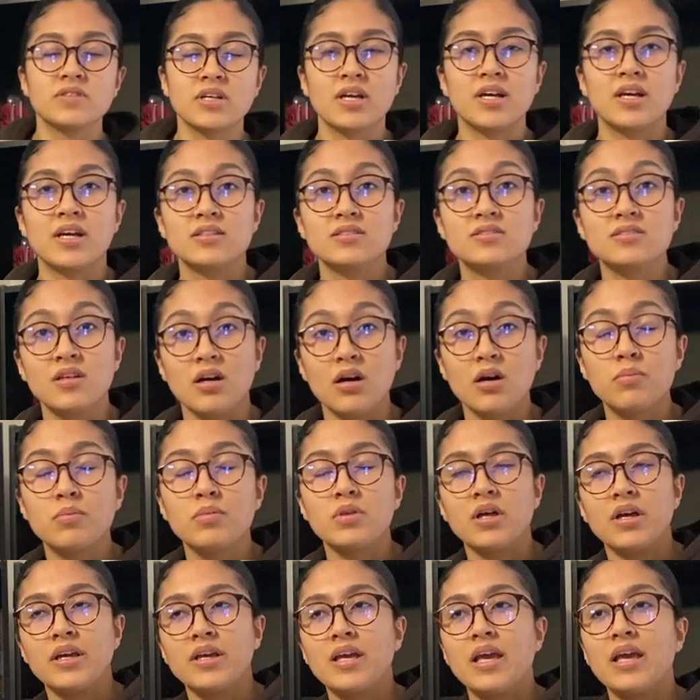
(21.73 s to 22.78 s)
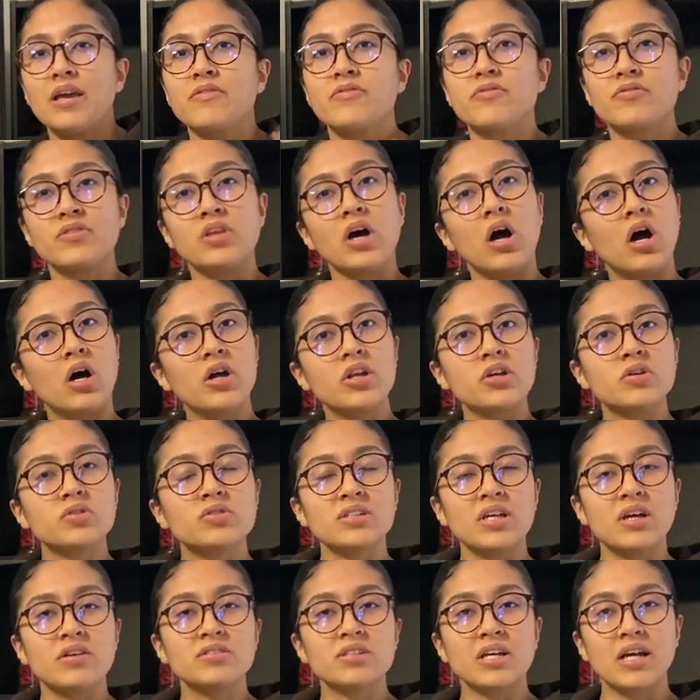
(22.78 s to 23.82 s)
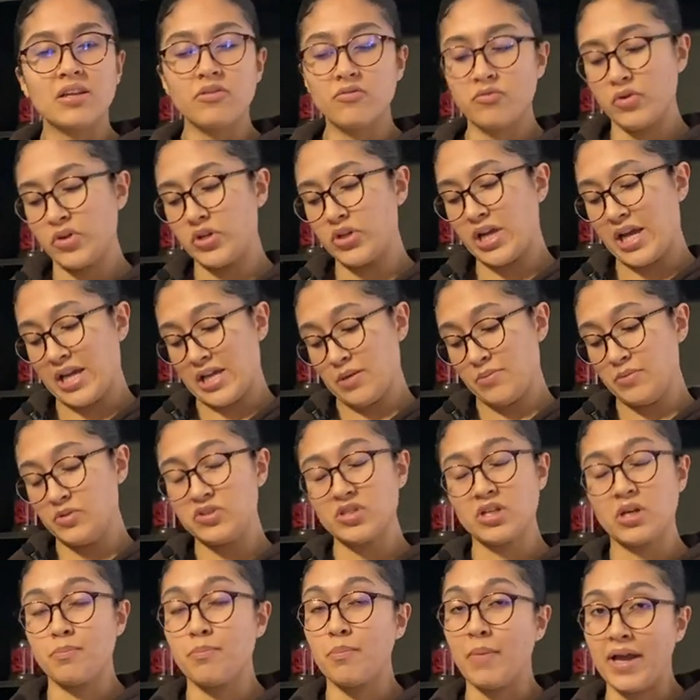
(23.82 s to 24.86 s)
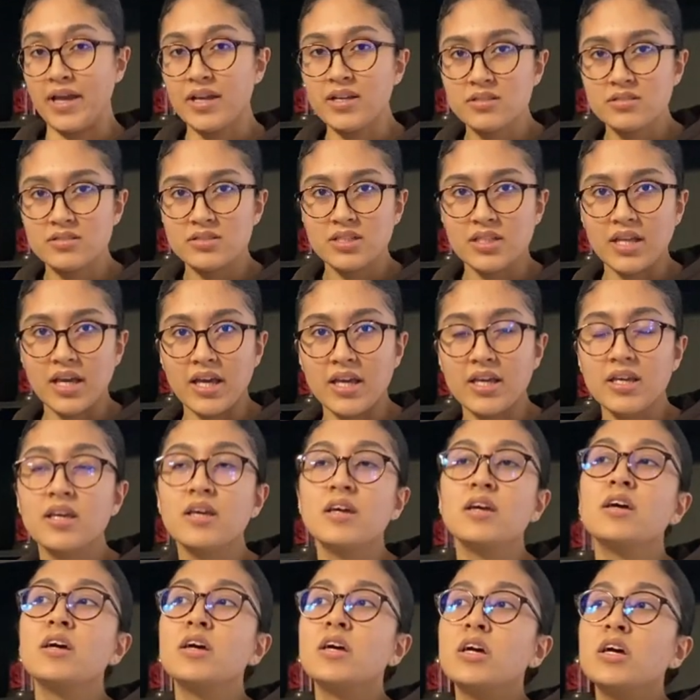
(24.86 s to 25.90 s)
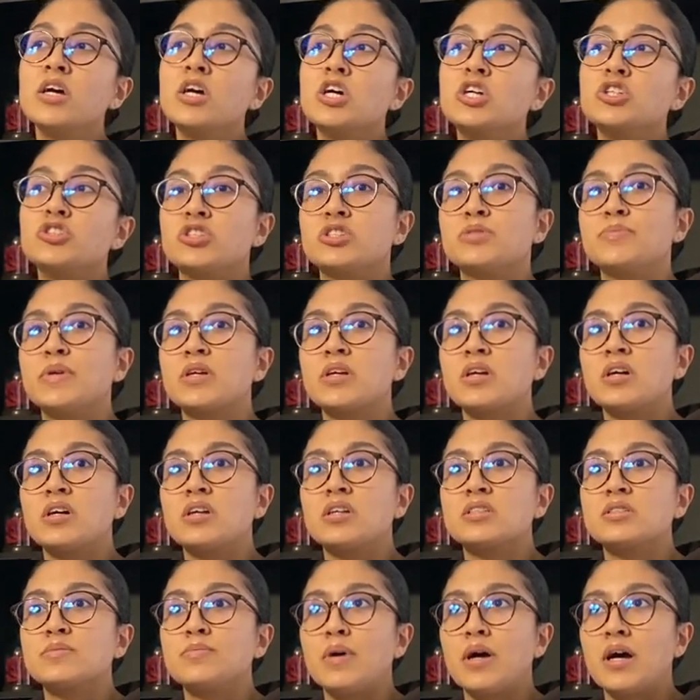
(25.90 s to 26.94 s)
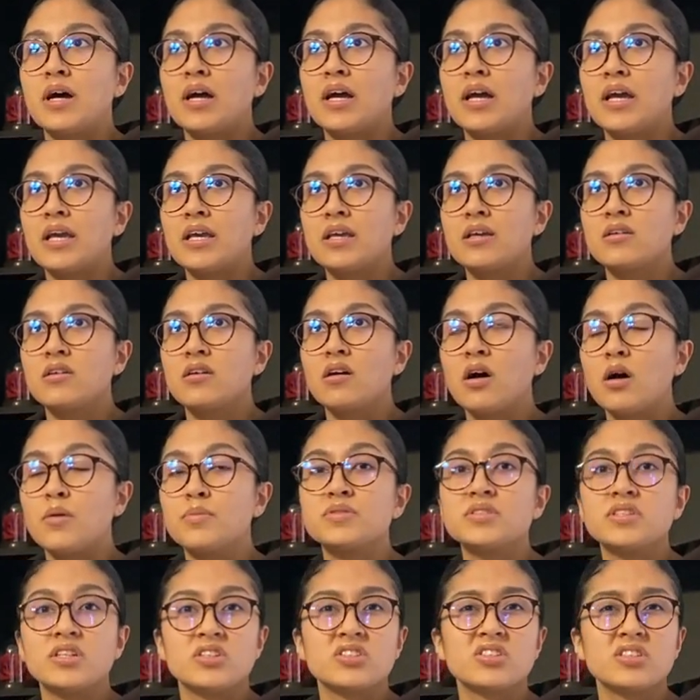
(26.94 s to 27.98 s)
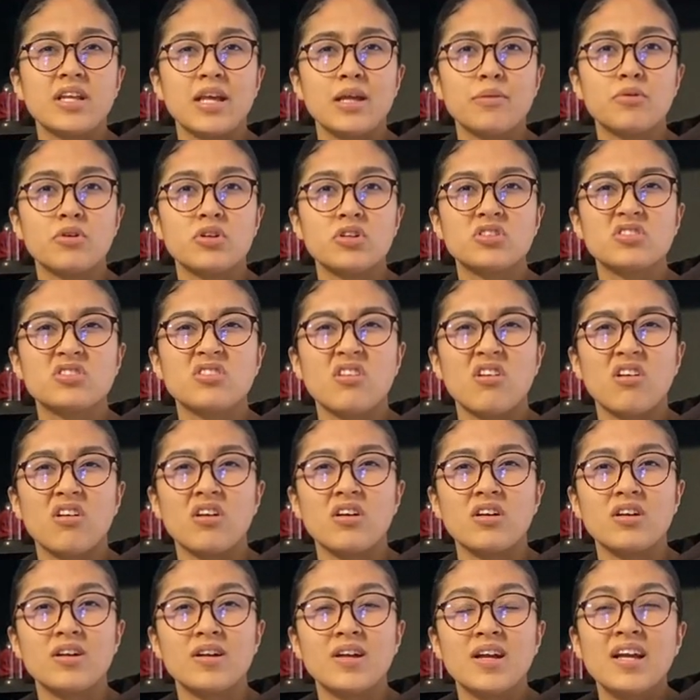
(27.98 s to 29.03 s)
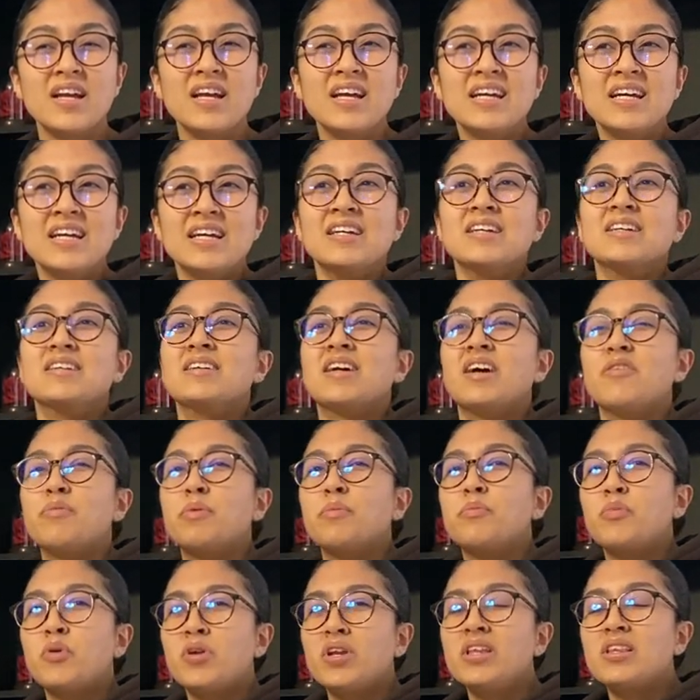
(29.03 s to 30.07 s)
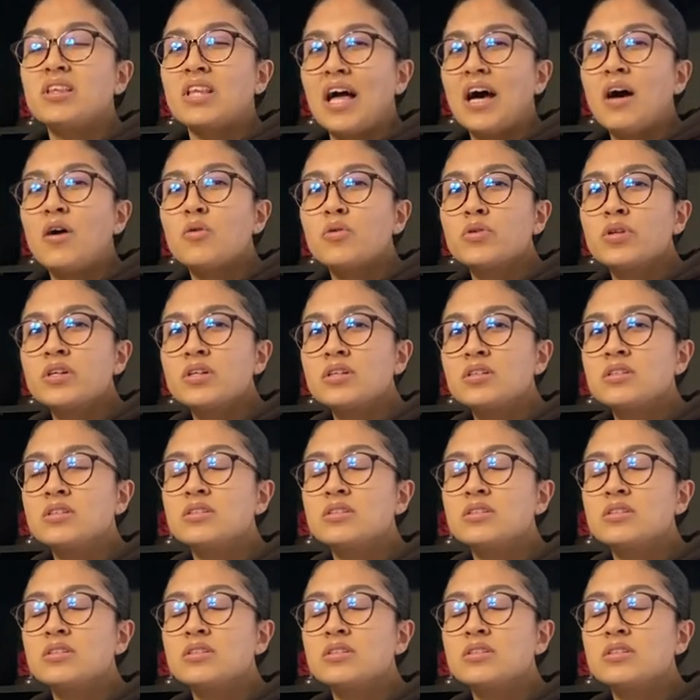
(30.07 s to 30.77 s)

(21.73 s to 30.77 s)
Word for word: the heads up like, if the audio sounds kind of weird, I am using a mic today just because my upstairs neighbors are have been pretty loud